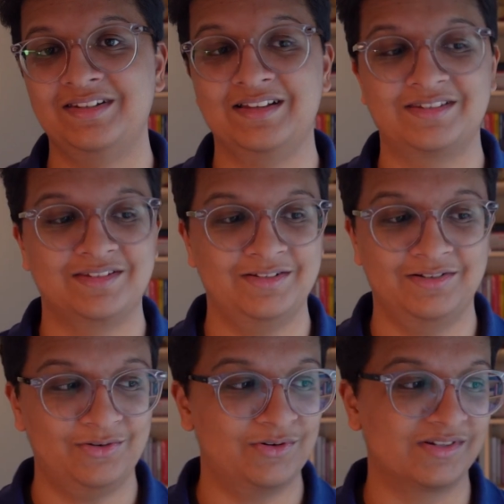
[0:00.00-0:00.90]
That's a
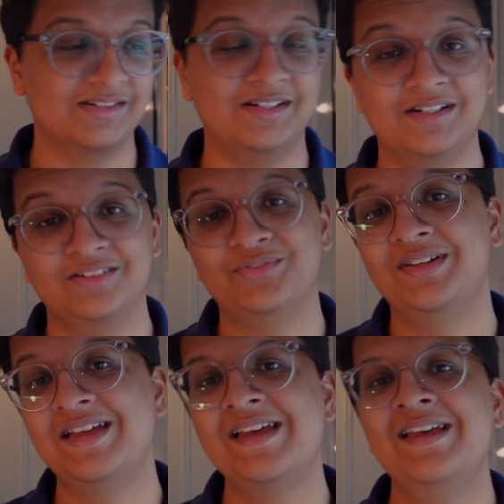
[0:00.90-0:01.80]
course and a half.
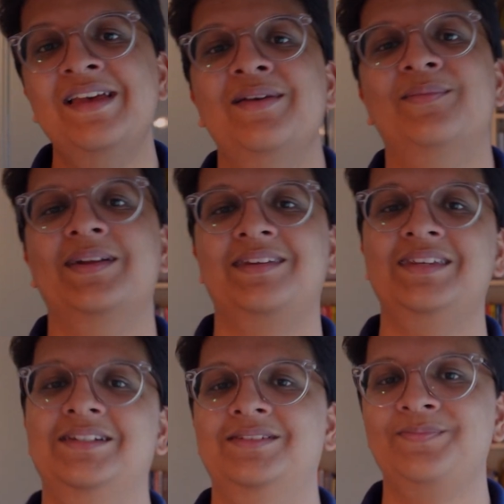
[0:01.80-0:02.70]
But
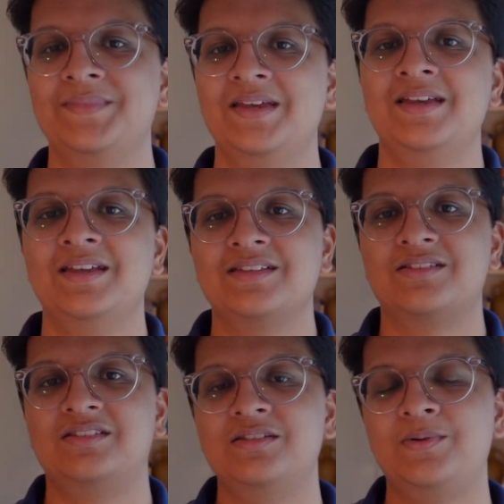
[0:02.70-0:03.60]
yeah.
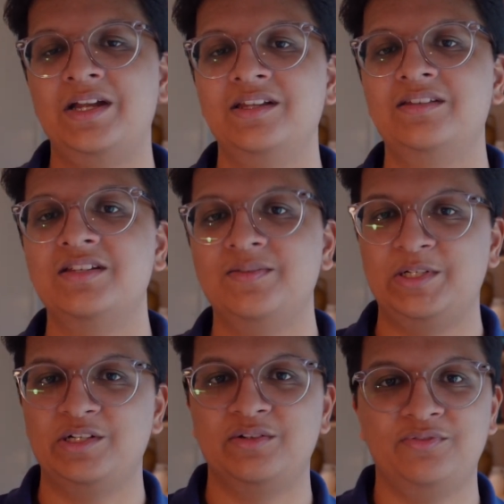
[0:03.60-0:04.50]
So CS193 is a
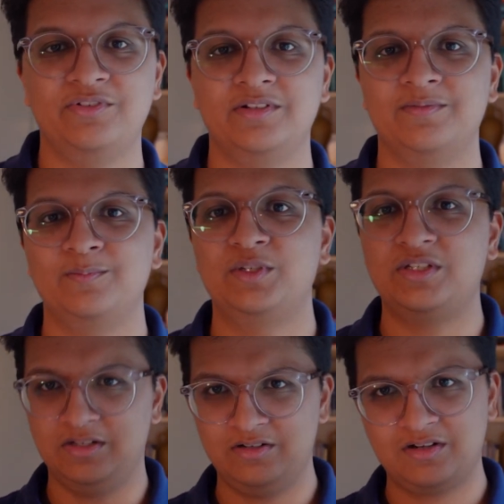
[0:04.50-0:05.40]
bit of a
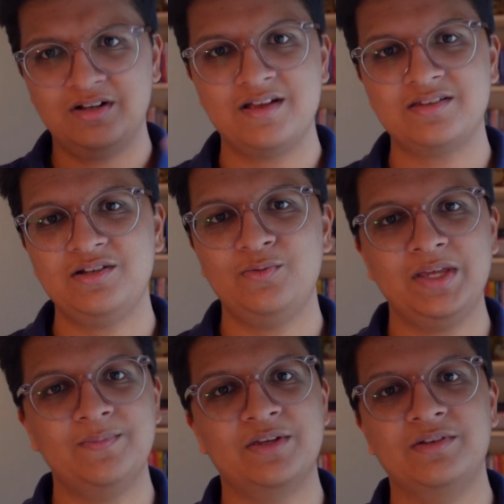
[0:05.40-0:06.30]
chiller class in a
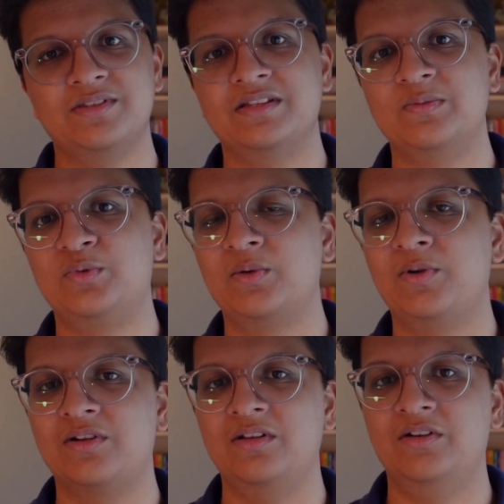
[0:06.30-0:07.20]
way because it's more
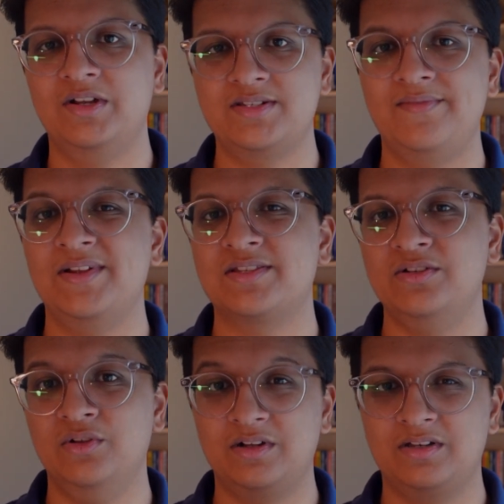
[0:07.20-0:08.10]
about learning stuff that's
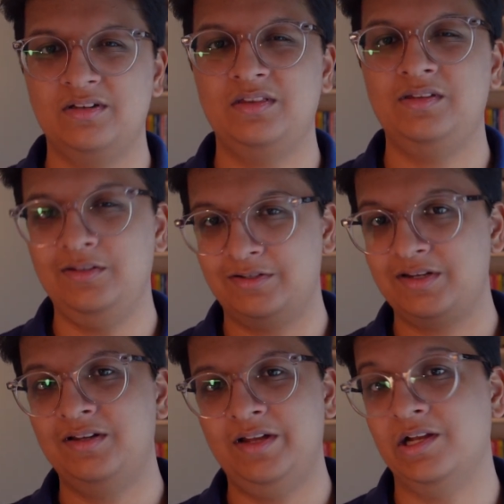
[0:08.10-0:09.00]
not
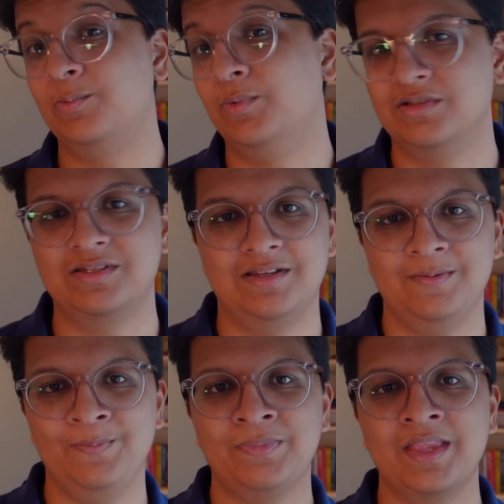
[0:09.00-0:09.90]
theory related per se.
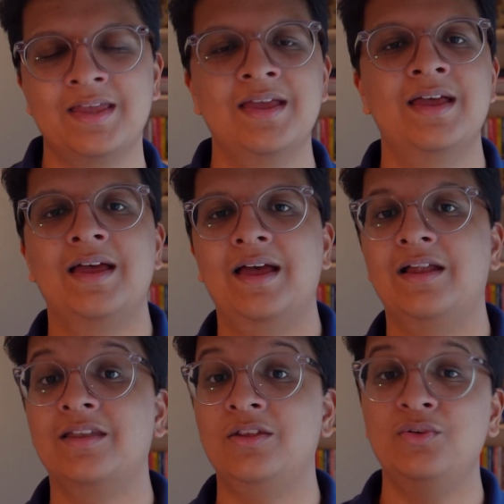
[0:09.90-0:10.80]

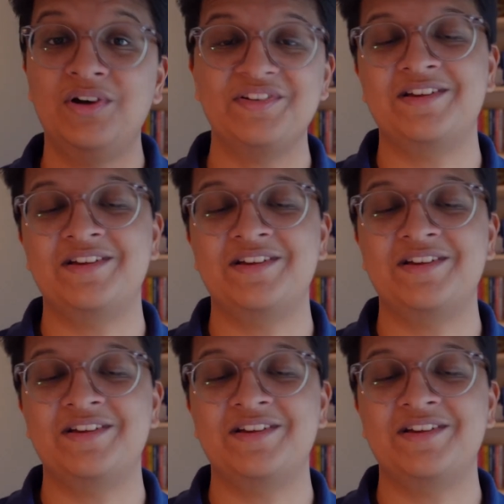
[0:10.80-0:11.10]
And you do have to